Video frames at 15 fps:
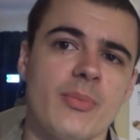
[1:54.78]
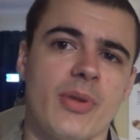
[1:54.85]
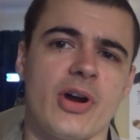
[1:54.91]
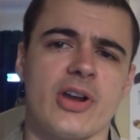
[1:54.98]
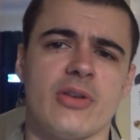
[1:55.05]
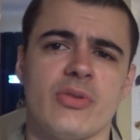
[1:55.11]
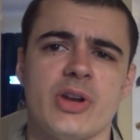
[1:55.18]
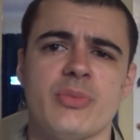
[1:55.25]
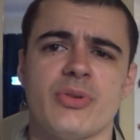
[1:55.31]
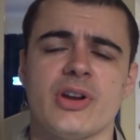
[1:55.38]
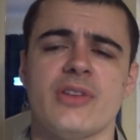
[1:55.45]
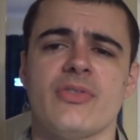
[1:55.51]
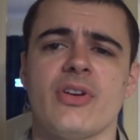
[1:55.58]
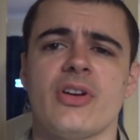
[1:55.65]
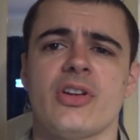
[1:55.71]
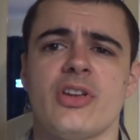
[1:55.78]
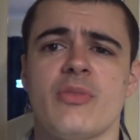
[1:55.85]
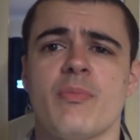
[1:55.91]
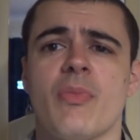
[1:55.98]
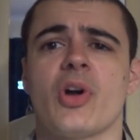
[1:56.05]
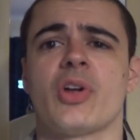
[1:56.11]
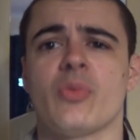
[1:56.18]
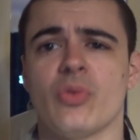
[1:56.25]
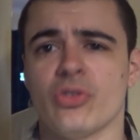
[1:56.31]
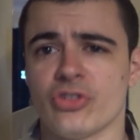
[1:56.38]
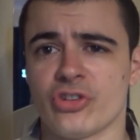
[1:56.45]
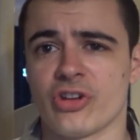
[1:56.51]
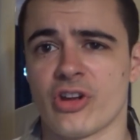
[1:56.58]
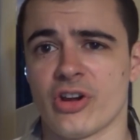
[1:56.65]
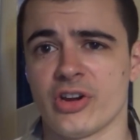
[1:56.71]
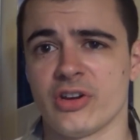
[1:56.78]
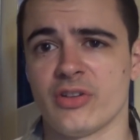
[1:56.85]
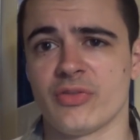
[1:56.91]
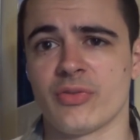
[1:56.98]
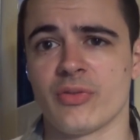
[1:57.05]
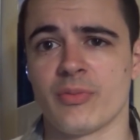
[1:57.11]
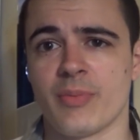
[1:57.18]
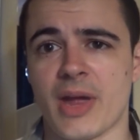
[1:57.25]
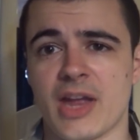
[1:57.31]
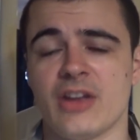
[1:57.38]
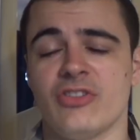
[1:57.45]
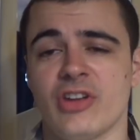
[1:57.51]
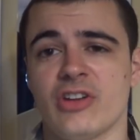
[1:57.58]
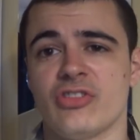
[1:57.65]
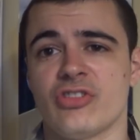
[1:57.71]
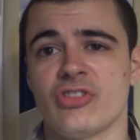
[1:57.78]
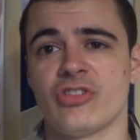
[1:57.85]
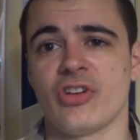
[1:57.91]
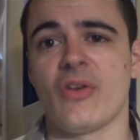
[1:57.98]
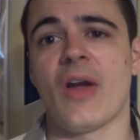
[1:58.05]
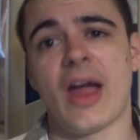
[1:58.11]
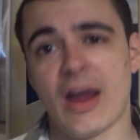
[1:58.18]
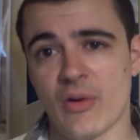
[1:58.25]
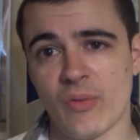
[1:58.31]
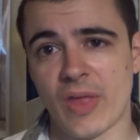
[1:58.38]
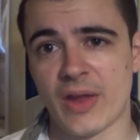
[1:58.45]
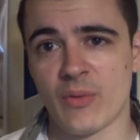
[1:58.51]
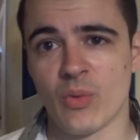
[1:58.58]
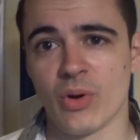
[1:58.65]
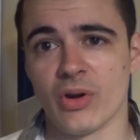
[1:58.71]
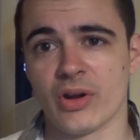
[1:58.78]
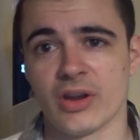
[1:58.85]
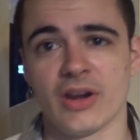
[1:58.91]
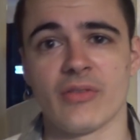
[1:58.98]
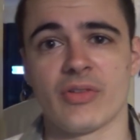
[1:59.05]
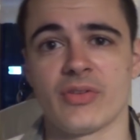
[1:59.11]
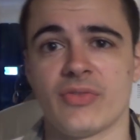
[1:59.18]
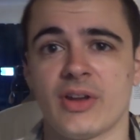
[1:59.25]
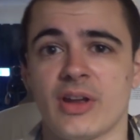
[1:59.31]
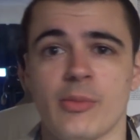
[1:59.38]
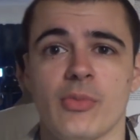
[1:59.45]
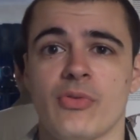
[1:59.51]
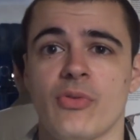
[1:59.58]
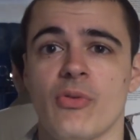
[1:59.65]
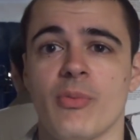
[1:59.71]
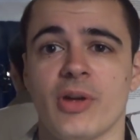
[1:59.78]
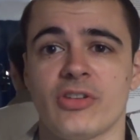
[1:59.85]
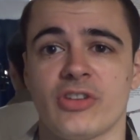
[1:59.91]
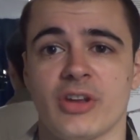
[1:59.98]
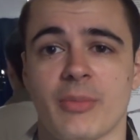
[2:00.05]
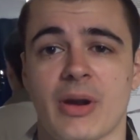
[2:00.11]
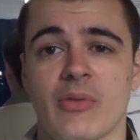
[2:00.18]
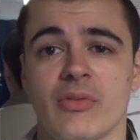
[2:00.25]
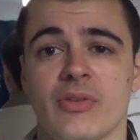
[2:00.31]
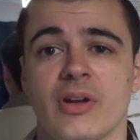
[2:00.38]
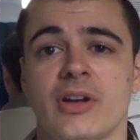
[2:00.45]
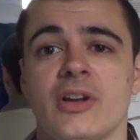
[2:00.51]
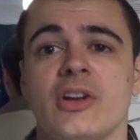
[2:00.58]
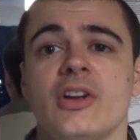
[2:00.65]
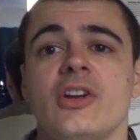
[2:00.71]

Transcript: buy a rebreather, you might want to kind of pay attention to how they work and everything before messing about with it.